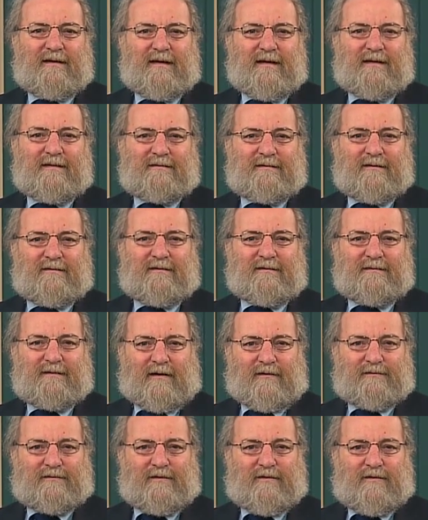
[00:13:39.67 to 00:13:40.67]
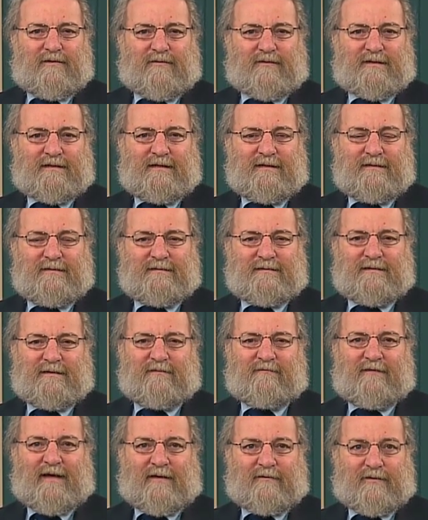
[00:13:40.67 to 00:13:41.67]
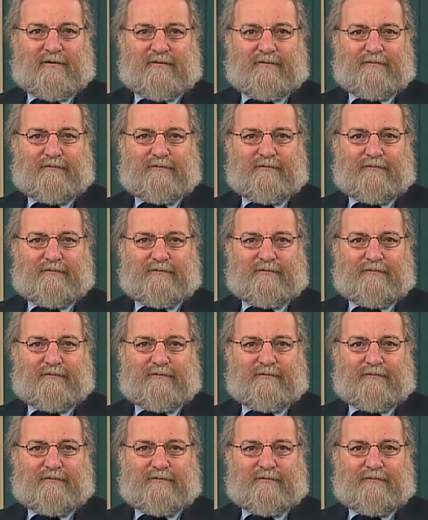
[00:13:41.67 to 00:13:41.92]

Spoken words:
into the delta 13C value.